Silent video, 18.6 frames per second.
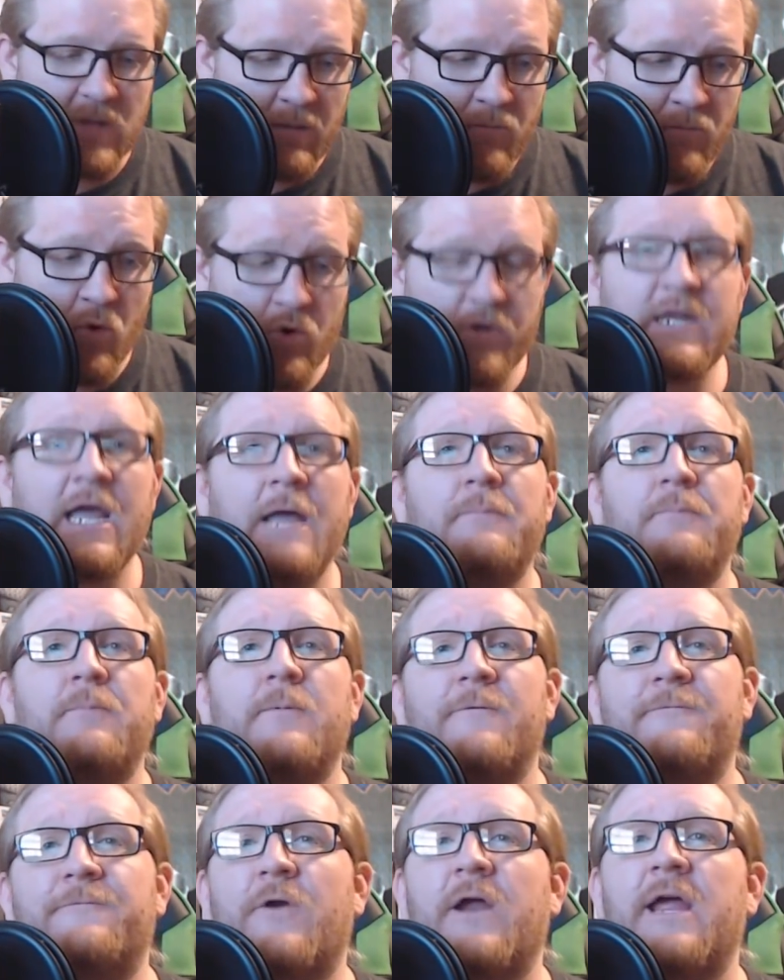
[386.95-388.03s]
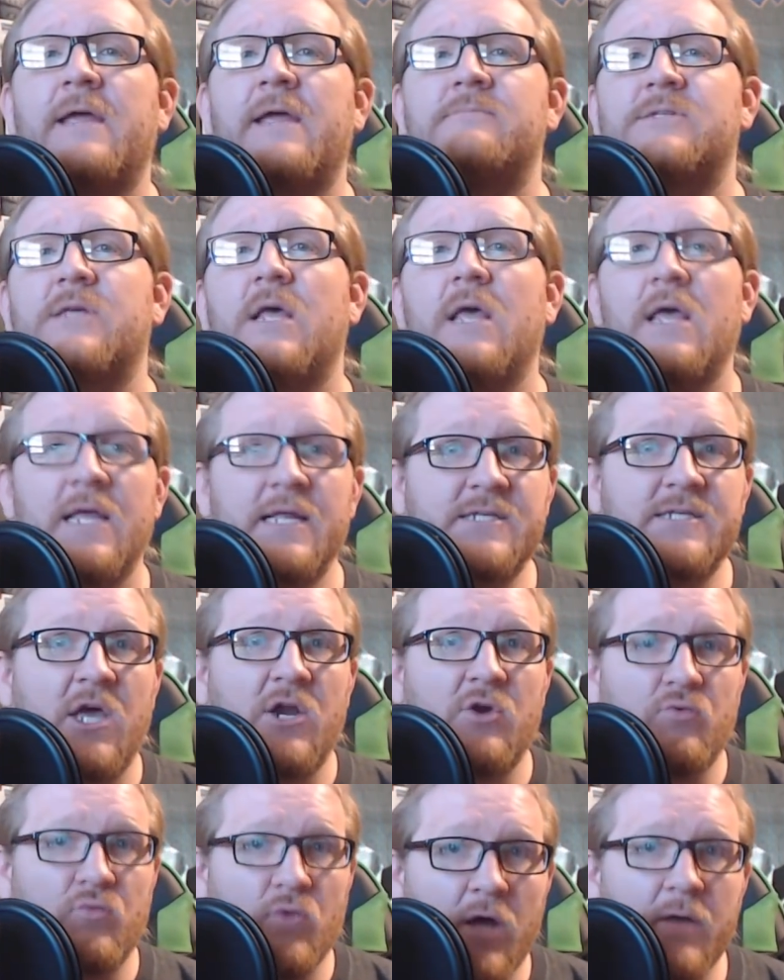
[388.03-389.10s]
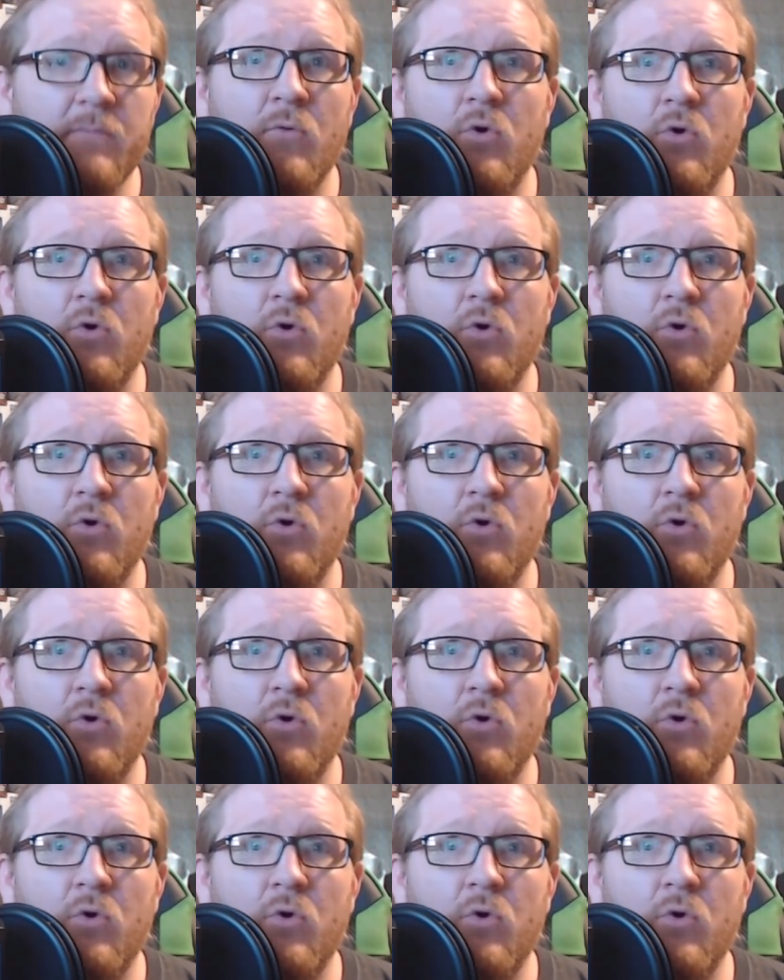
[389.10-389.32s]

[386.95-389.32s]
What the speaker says: more capable frames. It's going to run